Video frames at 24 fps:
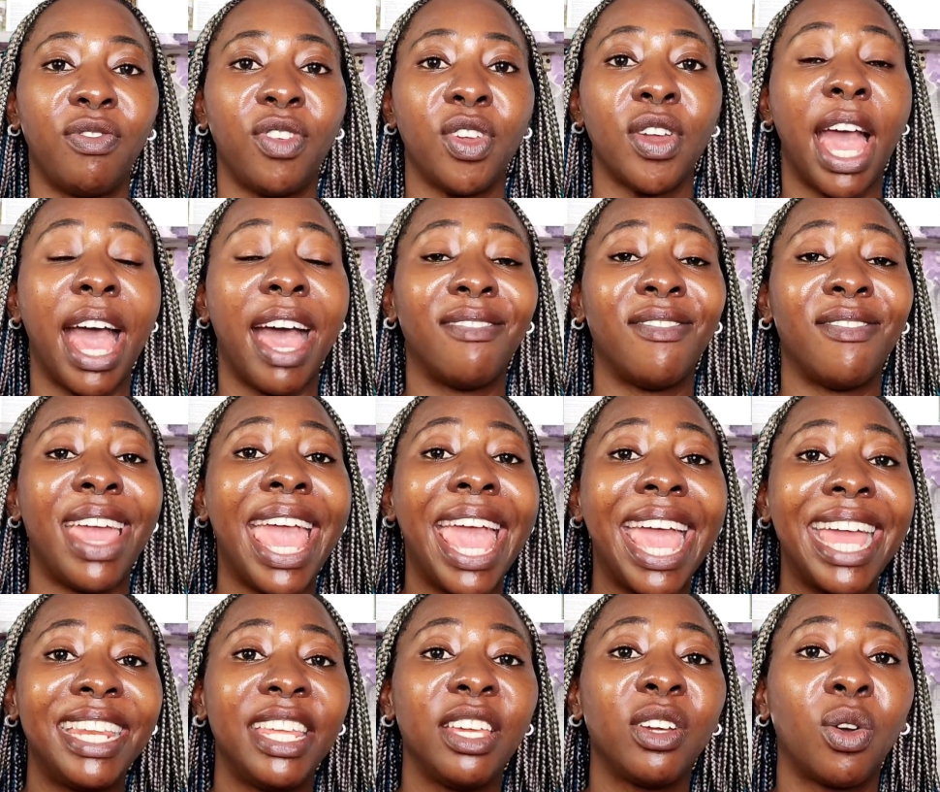If you have
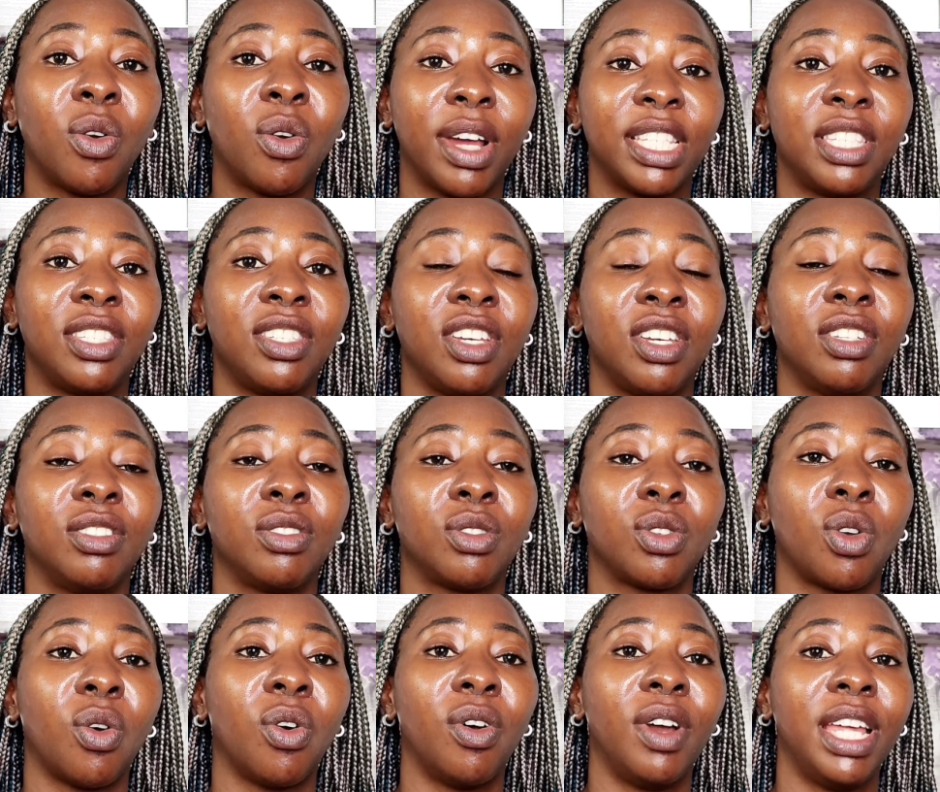any
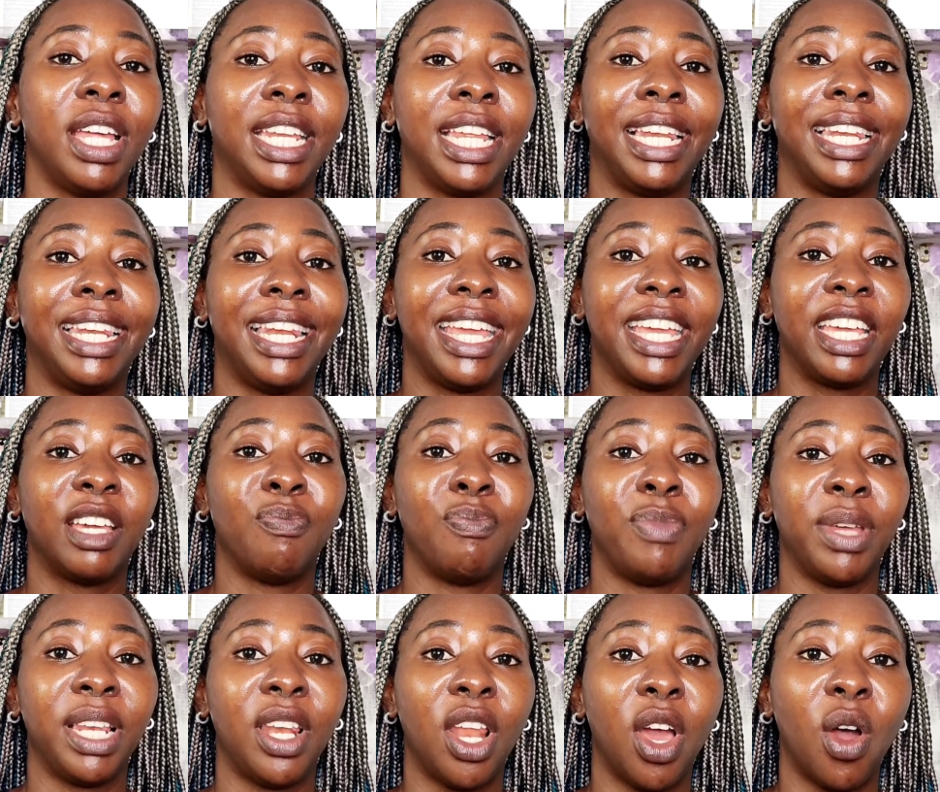questions, go the
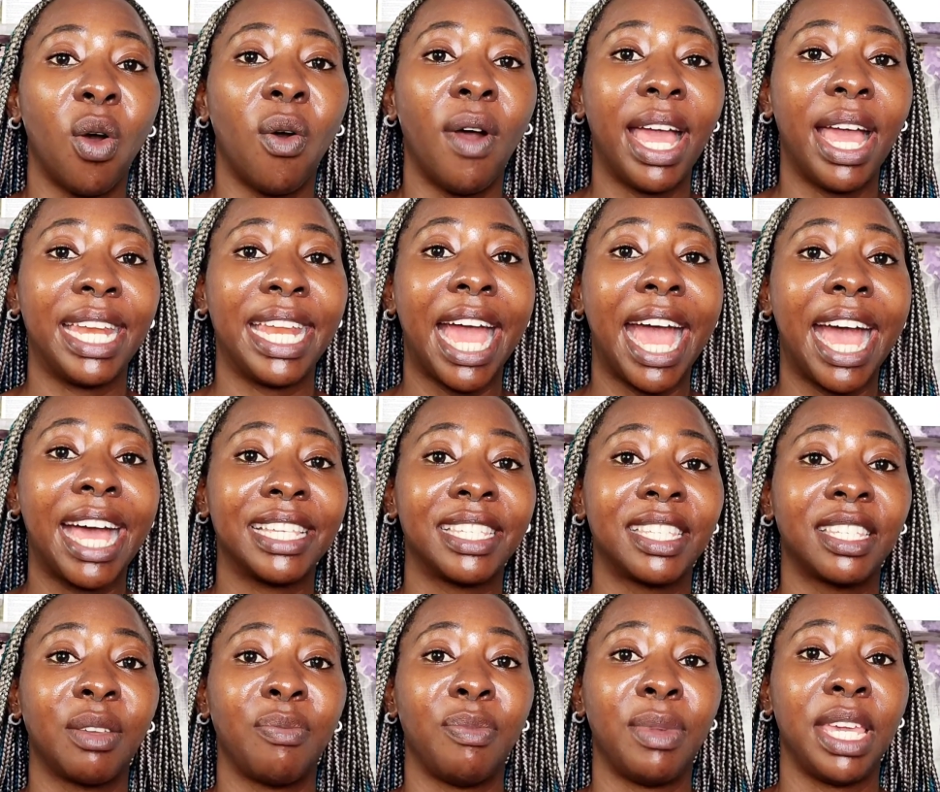link below and
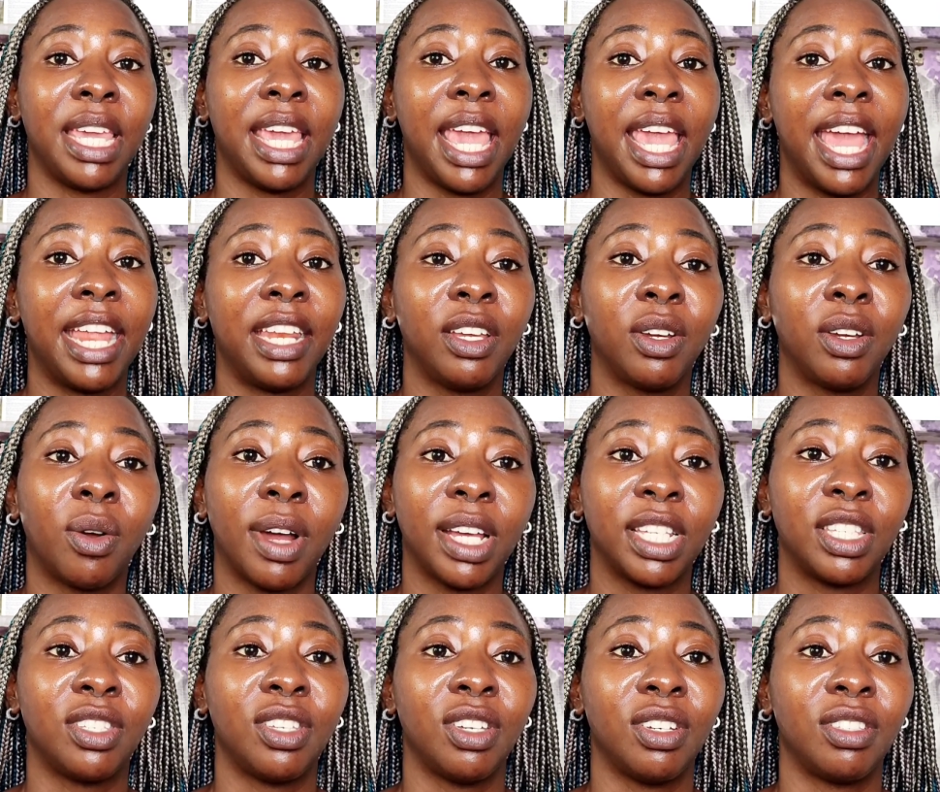ask me any
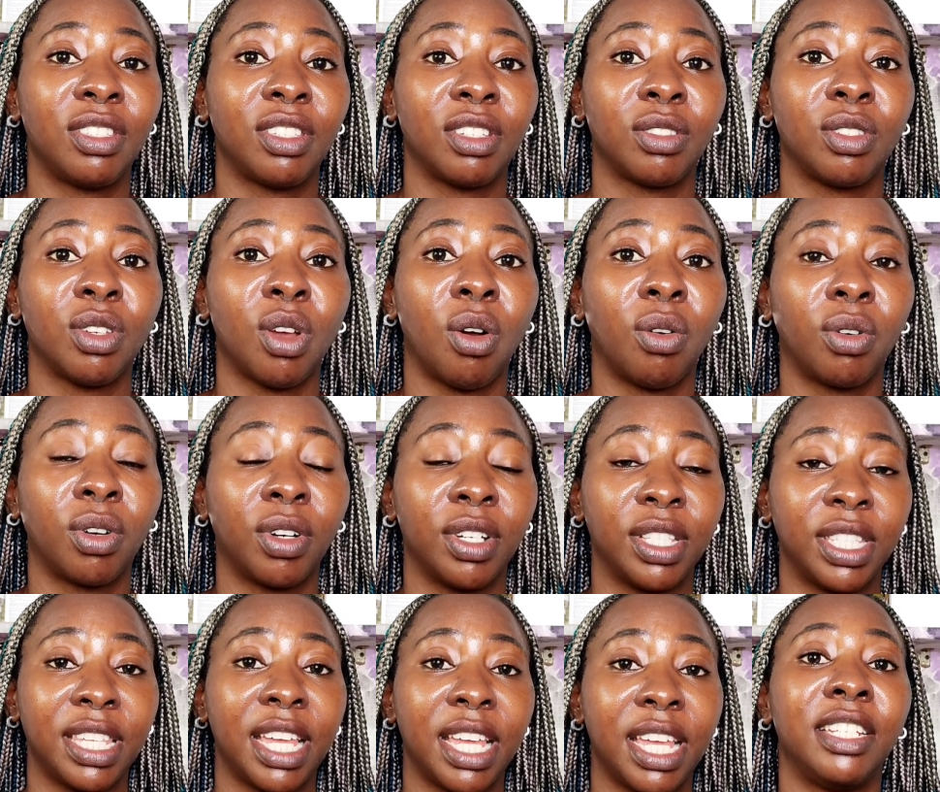questions at all
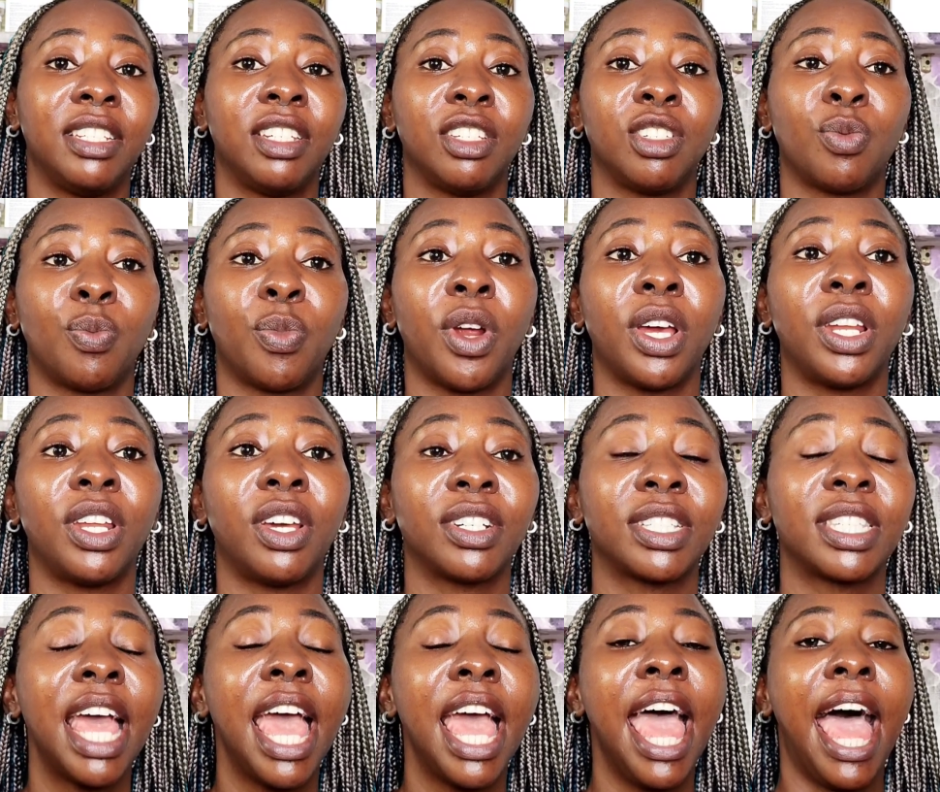concerning this
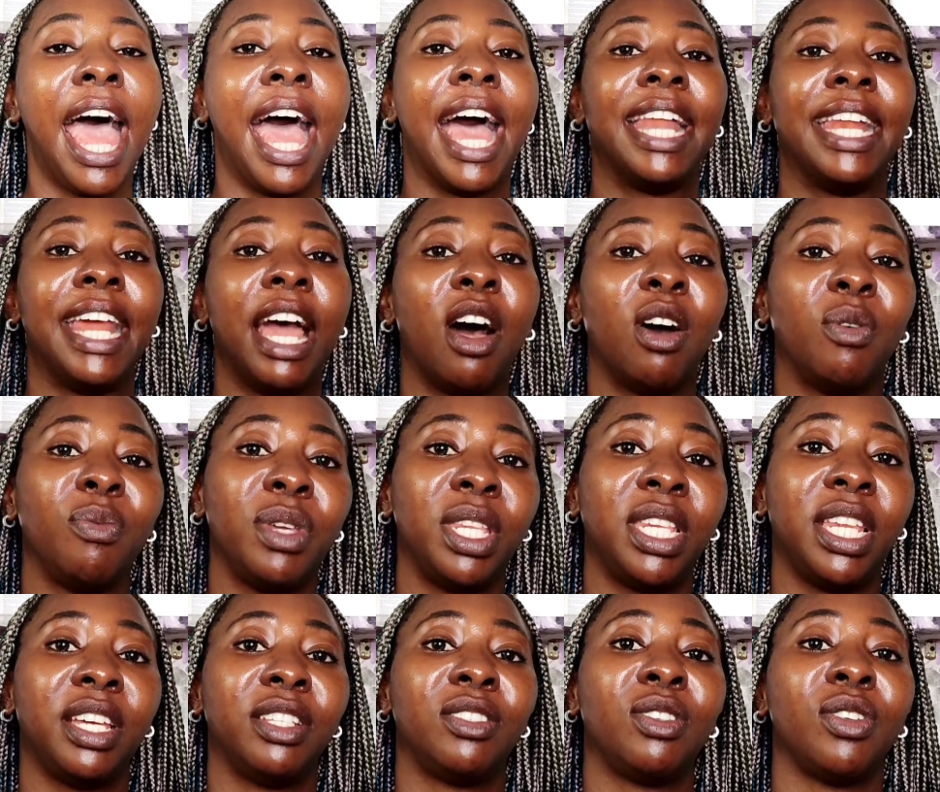product, and
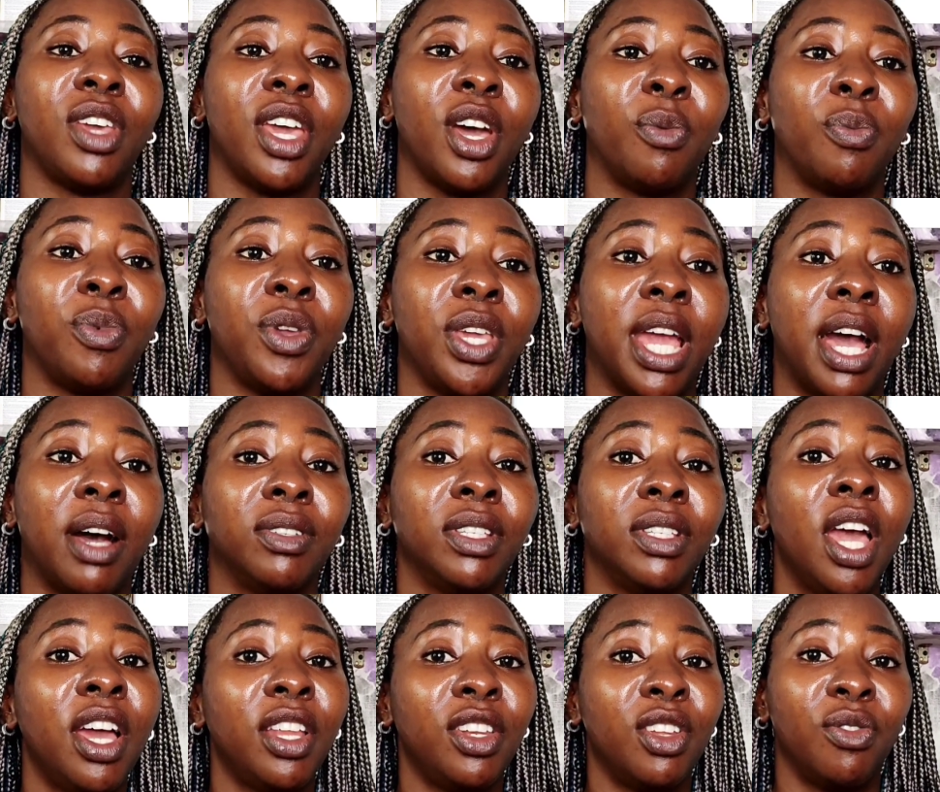I'll be there to help you
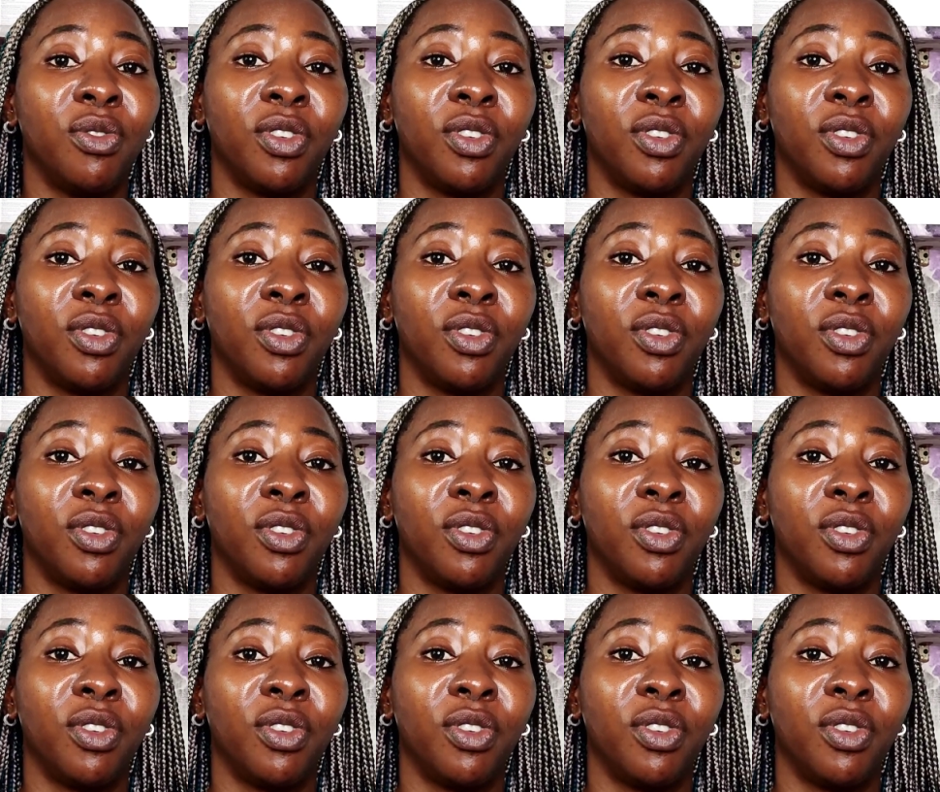out.